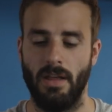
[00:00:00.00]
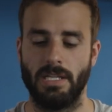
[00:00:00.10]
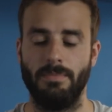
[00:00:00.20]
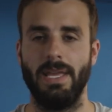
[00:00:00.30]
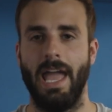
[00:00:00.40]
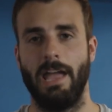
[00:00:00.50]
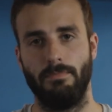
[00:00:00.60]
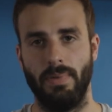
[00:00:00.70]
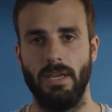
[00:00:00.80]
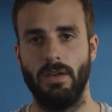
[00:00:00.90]
to be a
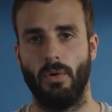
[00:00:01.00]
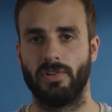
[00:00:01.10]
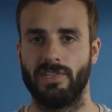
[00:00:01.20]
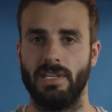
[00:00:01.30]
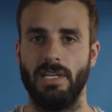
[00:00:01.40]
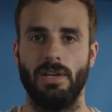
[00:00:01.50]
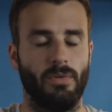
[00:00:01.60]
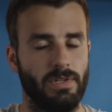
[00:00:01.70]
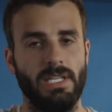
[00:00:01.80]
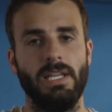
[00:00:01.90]
B or C
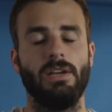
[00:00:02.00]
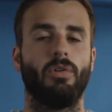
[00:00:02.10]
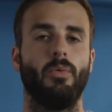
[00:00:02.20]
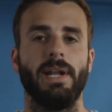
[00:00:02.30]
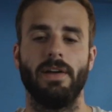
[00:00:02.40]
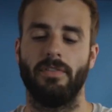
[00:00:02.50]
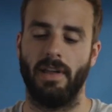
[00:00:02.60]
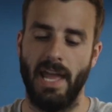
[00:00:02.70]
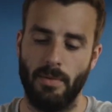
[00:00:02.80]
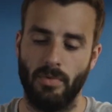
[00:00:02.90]
or D or whatever
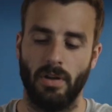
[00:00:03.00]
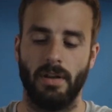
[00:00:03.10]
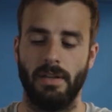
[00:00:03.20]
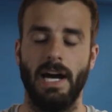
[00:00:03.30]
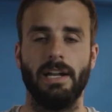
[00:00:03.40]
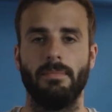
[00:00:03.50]
camera, not